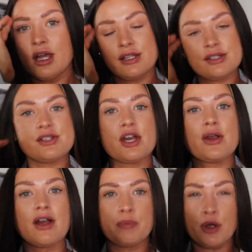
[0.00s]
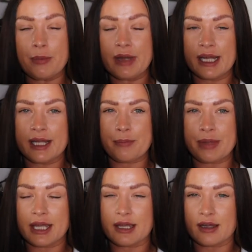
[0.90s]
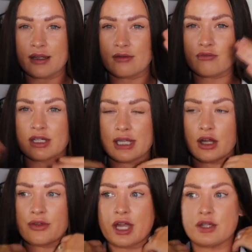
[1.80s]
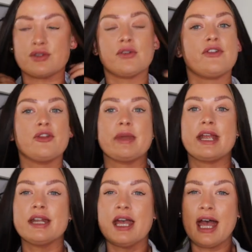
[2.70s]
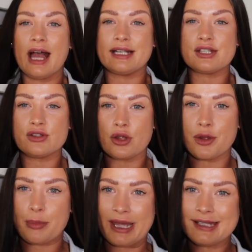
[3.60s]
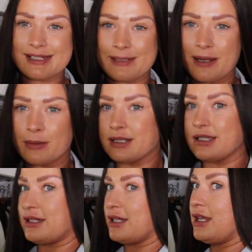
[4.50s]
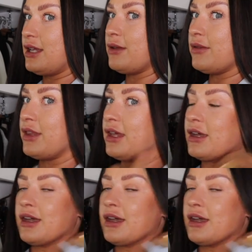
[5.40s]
So I've put my big ring light on that I use for filming, and it's not the best to be able to see the